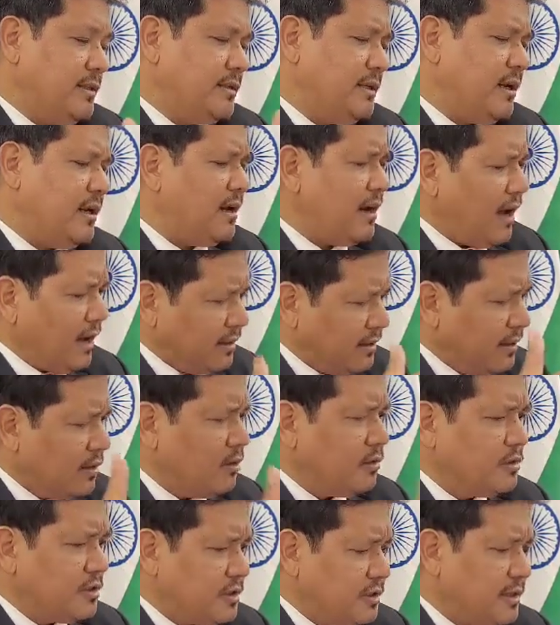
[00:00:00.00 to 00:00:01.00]
there are other
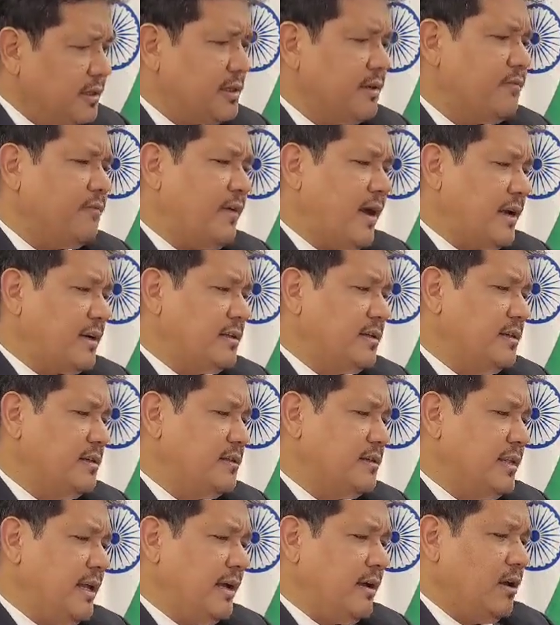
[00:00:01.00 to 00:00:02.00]
logistical
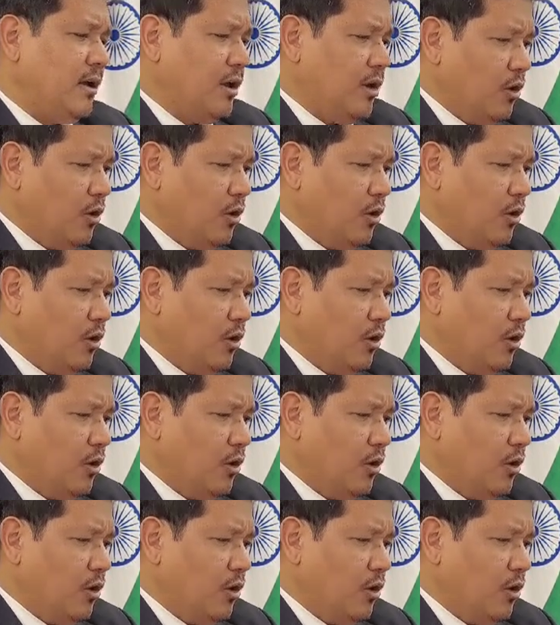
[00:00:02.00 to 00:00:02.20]
factors like